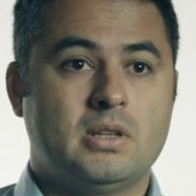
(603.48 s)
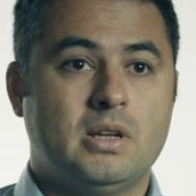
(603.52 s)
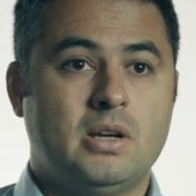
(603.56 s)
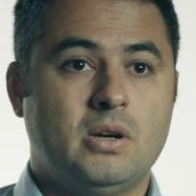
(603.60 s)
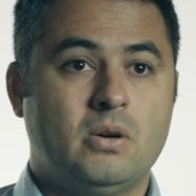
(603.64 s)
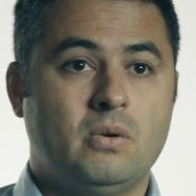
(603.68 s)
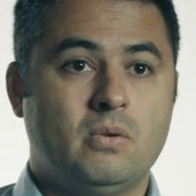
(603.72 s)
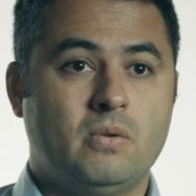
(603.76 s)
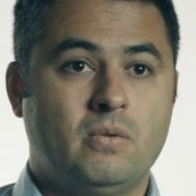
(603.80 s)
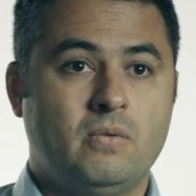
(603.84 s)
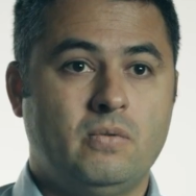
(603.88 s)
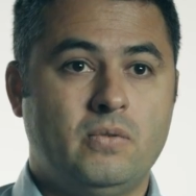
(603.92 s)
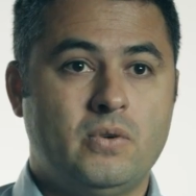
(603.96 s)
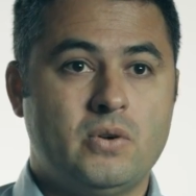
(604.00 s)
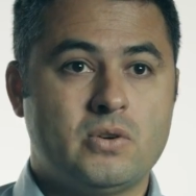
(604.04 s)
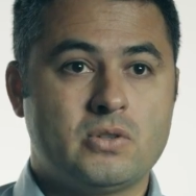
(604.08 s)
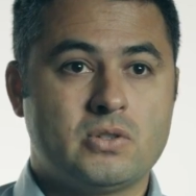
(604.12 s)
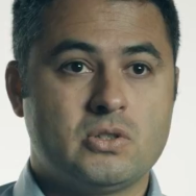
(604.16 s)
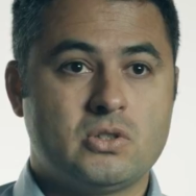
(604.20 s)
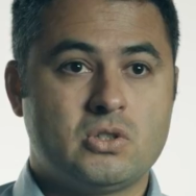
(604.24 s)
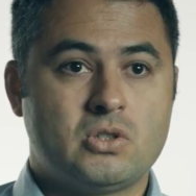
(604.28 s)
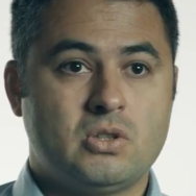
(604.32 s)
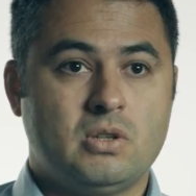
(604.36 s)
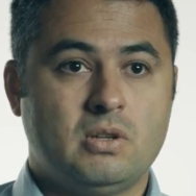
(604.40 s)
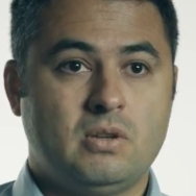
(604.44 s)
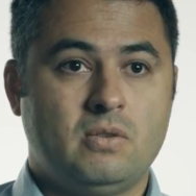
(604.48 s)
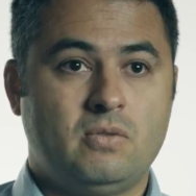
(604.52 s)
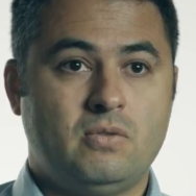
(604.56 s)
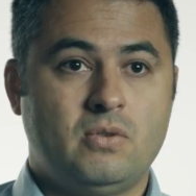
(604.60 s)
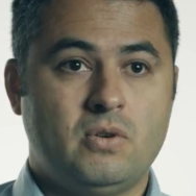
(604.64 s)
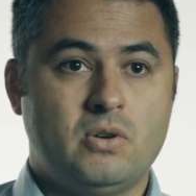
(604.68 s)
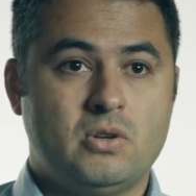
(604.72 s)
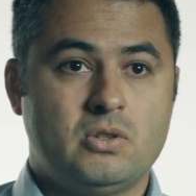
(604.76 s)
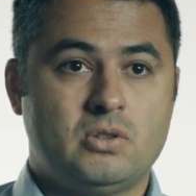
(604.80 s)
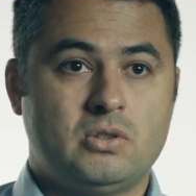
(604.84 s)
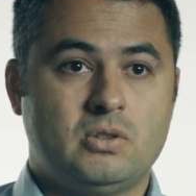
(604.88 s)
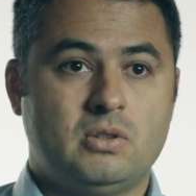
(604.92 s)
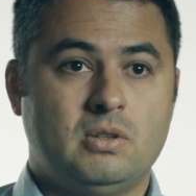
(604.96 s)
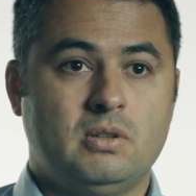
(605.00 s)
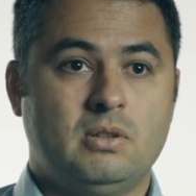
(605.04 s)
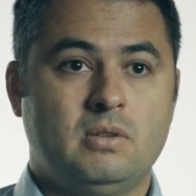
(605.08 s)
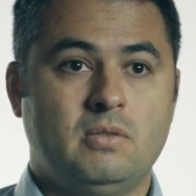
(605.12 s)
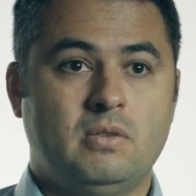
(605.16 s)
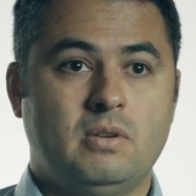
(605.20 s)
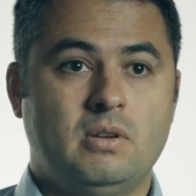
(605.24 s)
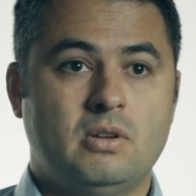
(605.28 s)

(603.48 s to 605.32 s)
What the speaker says: now versus the first